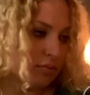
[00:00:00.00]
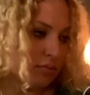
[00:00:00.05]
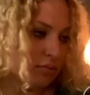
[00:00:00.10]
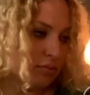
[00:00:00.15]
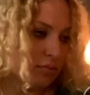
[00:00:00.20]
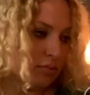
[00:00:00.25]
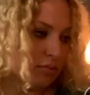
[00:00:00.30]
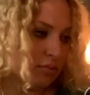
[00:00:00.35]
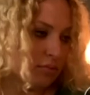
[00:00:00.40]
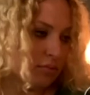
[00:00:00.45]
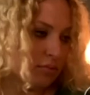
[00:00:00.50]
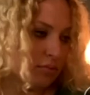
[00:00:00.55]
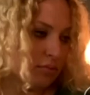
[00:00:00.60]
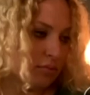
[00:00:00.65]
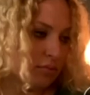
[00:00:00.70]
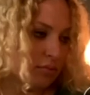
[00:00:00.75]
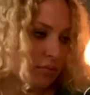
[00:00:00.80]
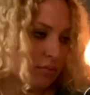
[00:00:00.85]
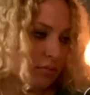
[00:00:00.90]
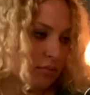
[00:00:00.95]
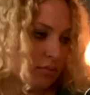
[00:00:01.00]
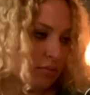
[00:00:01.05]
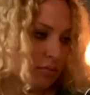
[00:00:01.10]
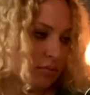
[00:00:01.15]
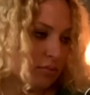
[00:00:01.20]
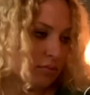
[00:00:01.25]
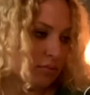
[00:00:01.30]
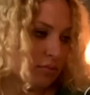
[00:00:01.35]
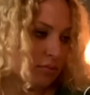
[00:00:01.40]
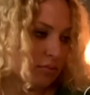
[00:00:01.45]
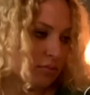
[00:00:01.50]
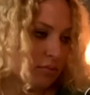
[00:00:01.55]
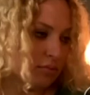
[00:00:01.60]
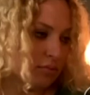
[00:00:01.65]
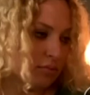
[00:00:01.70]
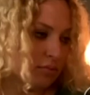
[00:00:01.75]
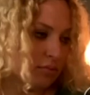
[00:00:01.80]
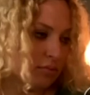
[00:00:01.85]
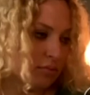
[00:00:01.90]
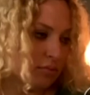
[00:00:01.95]

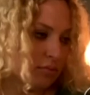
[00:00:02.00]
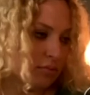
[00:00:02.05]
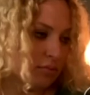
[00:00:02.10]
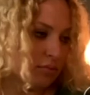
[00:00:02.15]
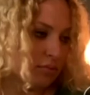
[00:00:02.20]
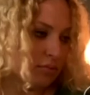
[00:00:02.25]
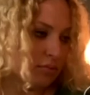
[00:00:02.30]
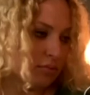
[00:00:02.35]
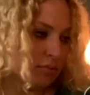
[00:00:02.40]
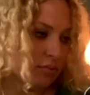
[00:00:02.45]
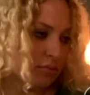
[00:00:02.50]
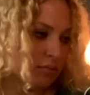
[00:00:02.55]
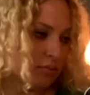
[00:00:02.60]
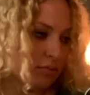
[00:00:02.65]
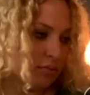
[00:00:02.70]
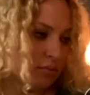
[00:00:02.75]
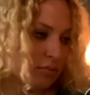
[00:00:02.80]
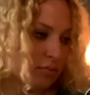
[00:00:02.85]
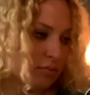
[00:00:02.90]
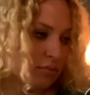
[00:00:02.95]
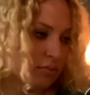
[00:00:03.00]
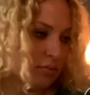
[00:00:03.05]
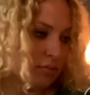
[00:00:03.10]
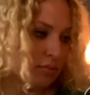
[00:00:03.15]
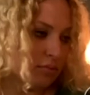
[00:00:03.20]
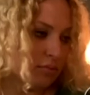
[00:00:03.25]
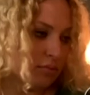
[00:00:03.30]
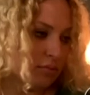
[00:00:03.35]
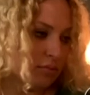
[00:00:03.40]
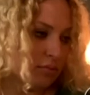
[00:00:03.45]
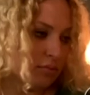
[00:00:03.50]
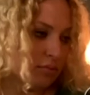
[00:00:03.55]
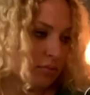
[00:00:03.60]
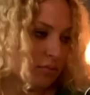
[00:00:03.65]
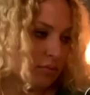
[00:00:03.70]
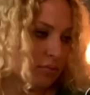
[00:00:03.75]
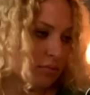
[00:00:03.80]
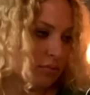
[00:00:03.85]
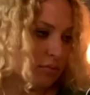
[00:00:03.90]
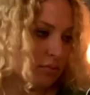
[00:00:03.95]

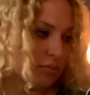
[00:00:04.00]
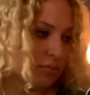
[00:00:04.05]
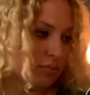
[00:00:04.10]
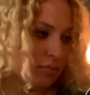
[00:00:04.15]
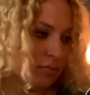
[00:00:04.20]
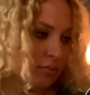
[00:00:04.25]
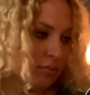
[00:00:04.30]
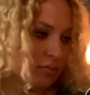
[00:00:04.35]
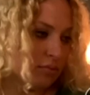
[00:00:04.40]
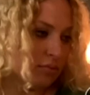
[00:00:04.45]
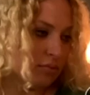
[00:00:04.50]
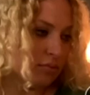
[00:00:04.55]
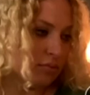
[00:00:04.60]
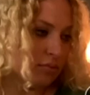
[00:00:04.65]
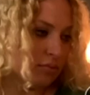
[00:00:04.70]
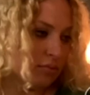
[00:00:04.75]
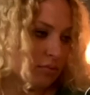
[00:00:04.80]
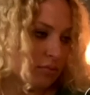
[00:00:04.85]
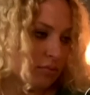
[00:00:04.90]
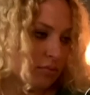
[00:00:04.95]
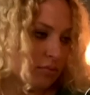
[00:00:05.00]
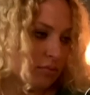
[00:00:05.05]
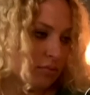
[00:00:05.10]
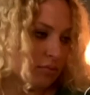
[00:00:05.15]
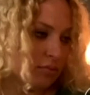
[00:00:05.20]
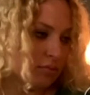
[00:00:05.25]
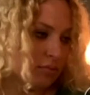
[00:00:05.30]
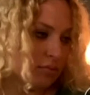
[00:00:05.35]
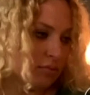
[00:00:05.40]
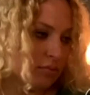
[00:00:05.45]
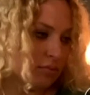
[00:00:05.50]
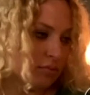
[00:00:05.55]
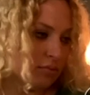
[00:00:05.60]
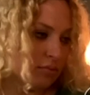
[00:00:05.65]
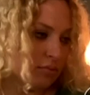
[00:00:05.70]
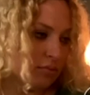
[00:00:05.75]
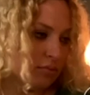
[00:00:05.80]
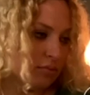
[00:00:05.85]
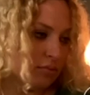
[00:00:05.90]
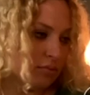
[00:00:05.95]

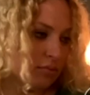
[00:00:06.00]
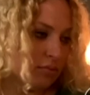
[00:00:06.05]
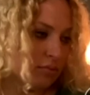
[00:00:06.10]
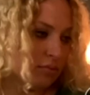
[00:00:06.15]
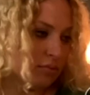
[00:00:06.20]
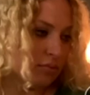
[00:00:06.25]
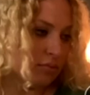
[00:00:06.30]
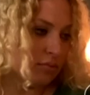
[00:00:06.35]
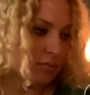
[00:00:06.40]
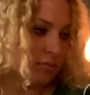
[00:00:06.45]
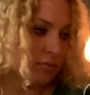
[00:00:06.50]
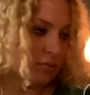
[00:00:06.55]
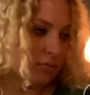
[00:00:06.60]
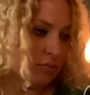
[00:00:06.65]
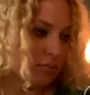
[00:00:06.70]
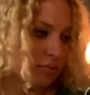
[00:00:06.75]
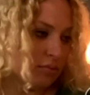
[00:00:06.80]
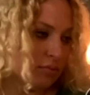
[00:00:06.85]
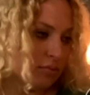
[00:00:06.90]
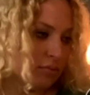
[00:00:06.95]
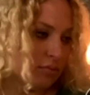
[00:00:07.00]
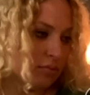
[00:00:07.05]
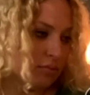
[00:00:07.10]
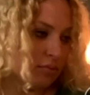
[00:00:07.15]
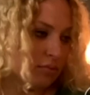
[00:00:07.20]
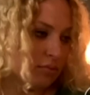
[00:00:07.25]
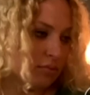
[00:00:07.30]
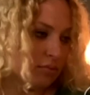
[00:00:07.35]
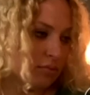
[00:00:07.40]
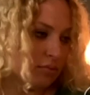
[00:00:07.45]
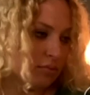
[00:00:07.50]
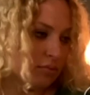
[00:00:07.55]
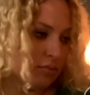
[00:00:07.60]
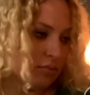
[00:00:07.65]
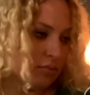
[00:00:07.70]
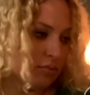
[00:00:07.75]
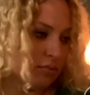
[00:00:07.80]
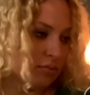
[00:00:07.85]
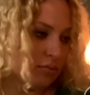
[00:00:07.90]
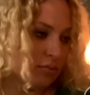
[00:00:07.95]
[no speech]